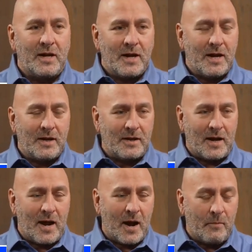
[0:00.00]

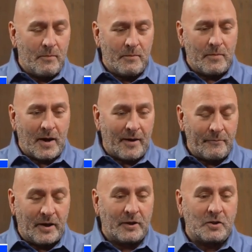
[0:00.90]
I've
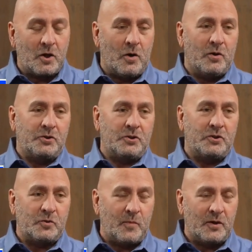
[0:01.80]
been encouraging
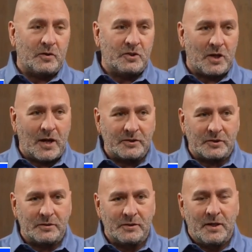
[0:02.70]
Speaker
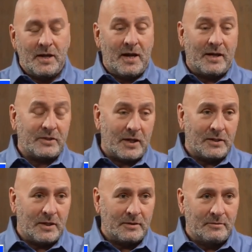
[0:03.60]
Johnson, as I
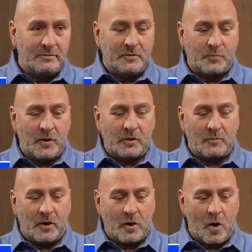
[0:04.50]
did Speaker
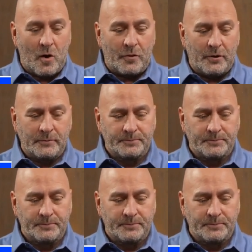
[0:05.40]
McCarthy,